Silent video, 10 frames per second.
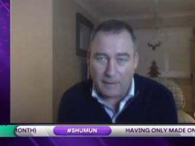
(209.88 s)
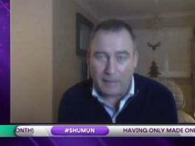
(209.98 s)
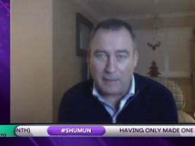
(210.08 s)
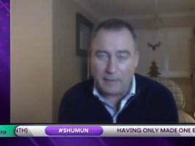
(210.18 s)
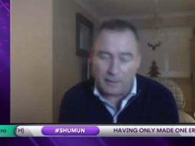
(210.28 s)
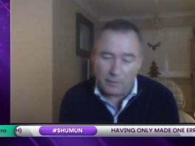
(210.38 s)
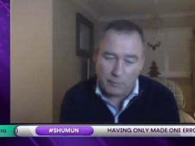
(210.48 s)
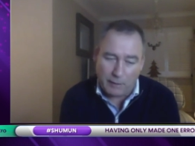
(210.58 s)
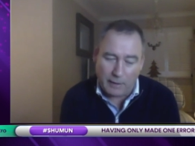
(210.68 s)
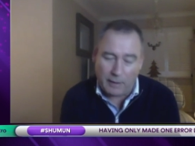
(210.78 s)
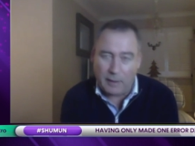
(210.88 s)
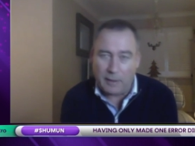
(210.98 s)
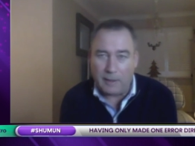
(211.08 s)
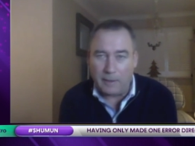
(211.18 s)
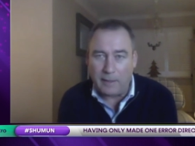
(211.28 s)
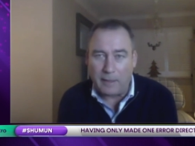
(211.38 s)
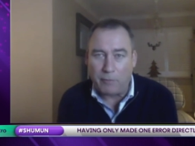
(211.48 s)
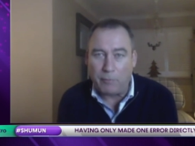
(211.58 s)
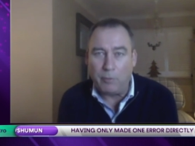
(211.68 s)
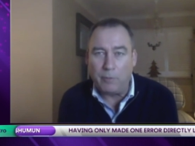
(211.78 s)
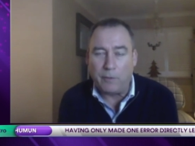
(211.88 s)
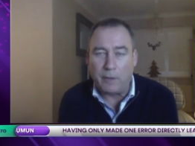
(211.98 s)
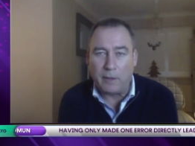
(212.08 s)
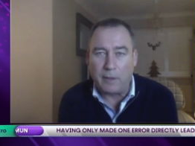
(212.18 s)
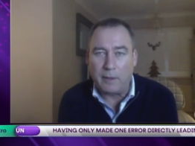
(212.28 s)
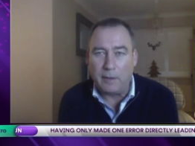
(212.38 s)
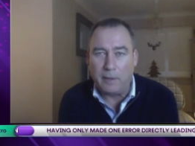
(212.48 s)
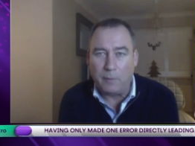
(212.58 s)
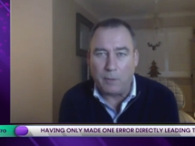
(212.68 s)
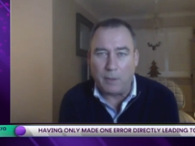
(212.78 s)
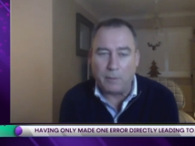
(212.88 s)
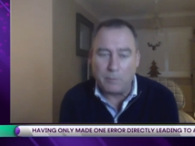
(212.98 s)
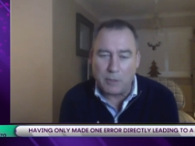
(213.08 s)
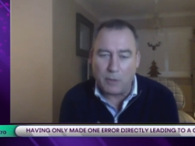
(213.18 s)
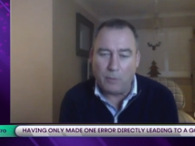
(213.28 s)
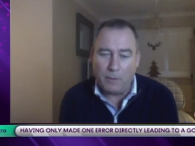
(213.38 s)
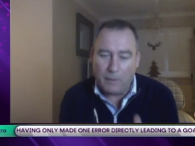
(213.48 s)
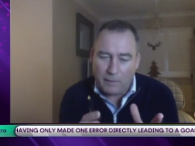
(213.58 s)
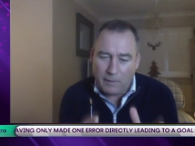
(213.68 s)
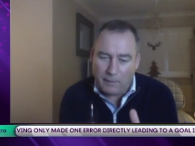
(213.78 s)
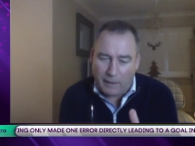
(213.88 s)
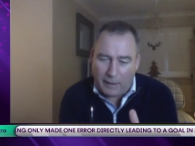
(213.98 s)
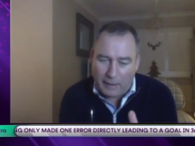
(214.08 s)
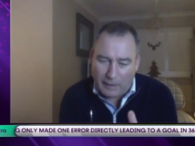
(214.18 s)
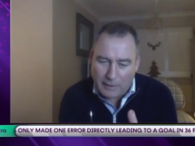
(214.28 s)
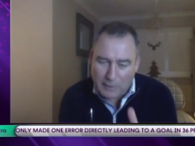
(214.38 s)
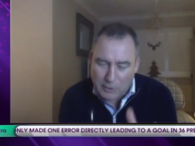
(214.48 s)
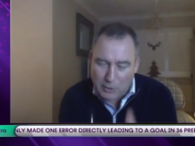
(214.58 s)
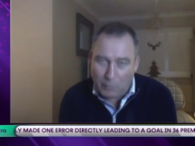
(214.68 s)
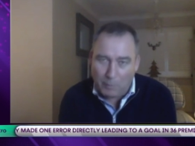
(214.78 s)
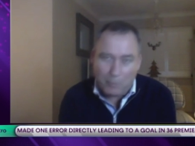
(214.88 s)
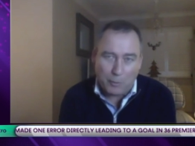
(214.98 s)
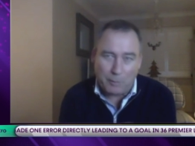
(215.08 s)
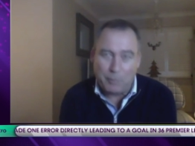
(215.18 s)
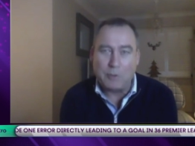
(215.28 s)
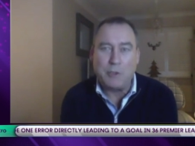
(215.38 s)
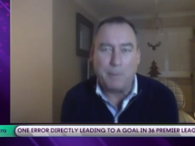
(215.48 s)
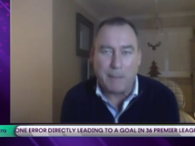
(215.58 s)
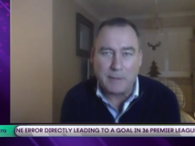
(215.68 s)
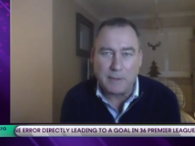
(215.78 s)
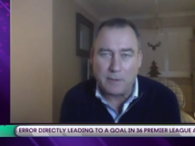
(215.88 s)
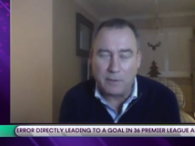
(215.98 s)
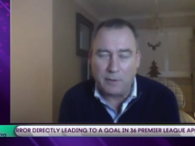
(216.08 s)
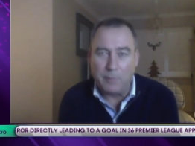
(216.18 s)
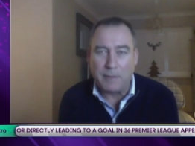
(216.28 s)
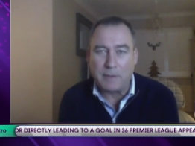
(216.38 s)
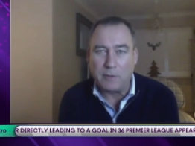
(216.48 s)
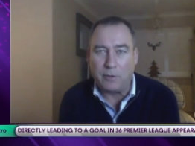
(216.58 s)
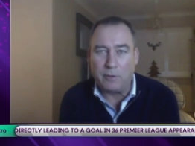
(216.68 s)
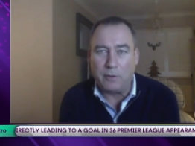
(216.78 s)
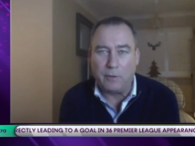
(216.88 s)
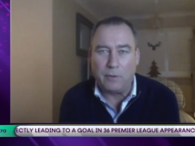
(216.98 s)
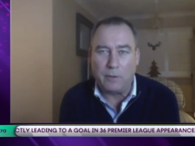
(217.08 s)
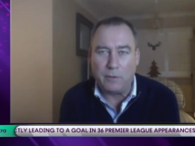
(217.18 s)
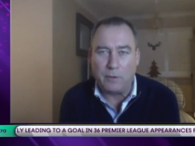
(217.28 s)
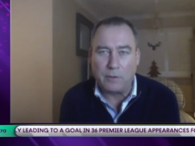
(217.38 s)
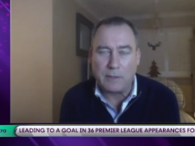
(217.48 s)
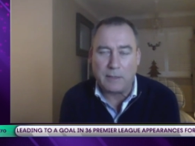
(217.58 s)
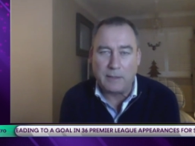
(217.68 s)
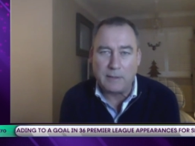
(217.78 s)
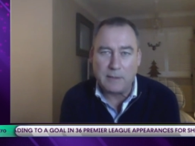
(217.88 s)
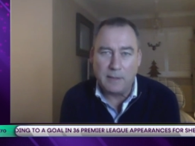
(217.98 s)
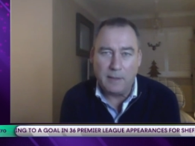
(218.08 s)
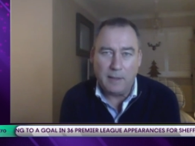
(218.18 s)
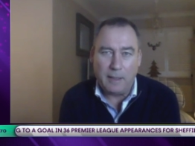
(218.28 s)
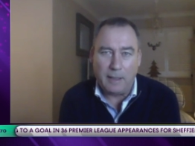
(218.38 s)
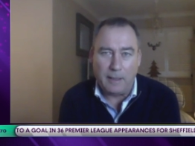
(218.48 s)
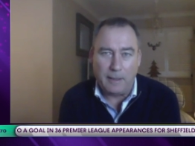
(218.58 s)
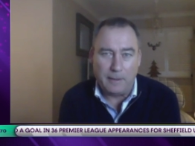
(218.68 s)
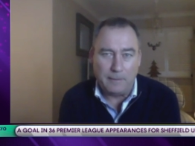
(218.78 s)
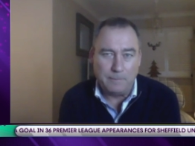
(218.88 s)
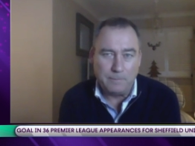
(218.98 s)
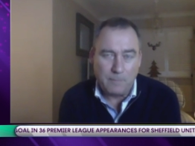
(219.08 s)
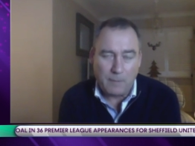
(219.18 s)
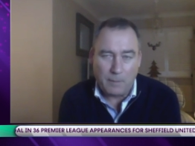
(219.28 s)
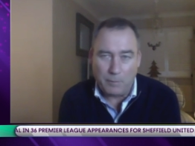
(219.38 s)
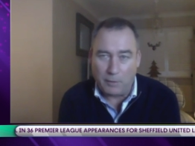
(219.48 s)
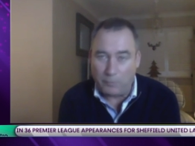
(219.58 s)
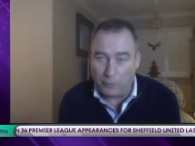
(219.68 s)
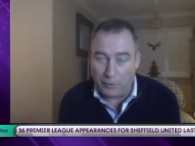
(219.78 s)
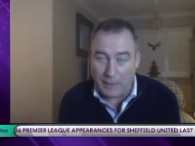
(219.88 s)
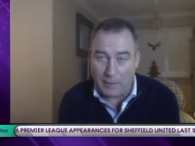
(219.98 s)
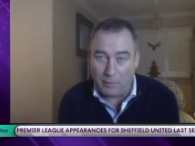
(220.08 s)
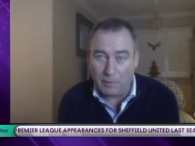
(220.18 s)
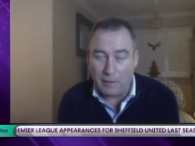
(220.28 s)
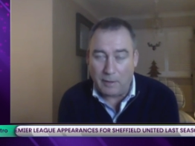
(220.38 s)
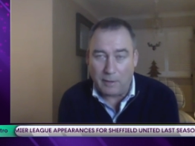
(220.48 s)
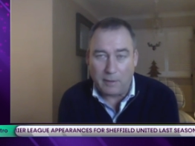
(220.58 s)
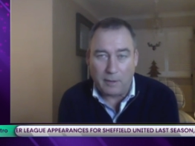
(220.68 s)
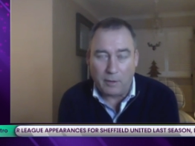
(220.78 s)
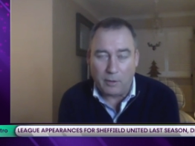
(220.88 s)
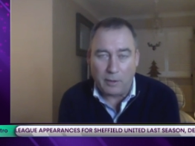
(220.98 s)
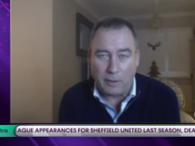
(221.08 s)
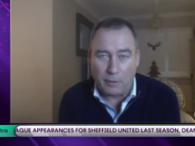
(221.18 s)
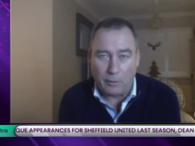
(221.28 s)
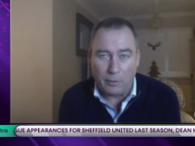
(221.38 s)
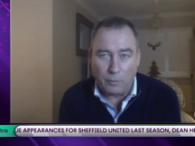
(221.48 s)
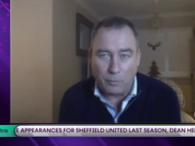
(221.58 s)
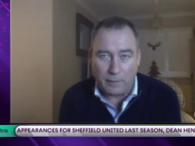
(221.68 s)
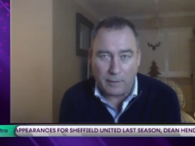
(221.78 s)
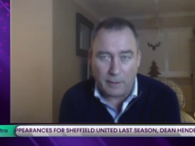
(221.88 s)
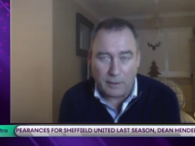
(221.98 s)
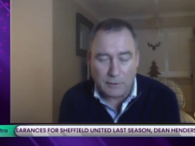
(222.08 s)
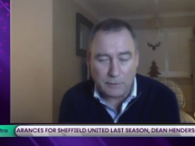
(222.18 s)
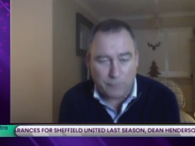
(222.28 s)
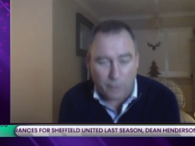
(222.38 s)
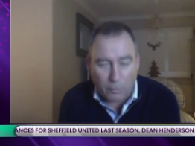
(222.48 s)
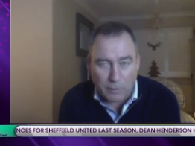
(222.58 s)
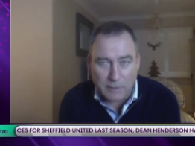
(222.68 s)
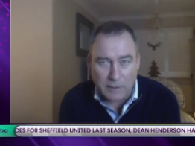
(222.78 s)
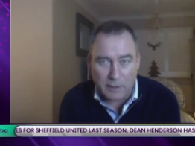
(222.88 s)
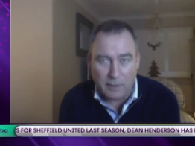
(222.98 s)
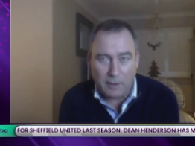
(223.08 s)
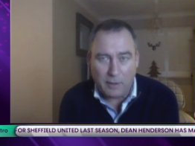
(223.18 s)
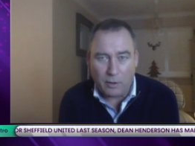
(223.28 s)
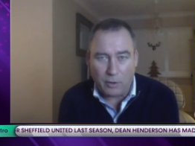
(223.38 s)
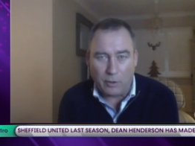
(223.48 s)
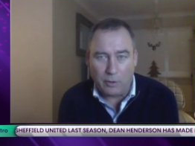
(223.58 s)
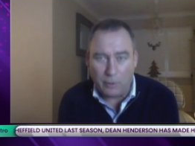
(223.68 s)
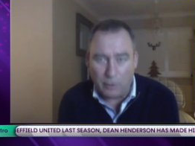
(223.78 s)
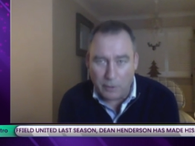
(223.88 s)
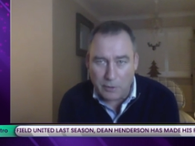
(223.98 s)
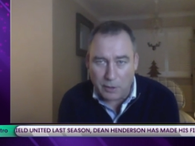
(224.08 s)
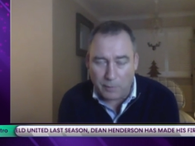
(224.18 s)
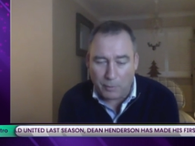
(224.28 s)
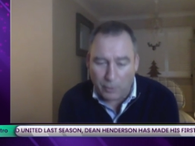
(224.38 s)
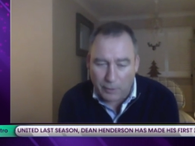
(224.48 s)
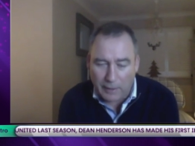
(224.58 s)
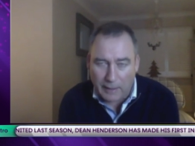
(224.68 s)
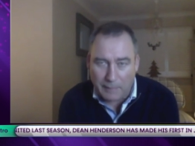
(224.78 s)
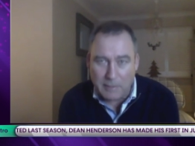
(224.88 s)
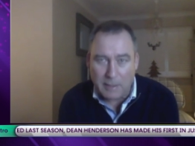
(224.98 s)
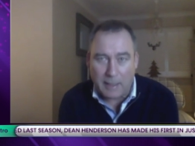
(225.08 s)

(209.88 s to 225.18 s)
and they didn't really get through the final in one of them. So it is so important because you're measured on those things. But for now, I think Ole can only do one thing: is focusing on the job, on the games in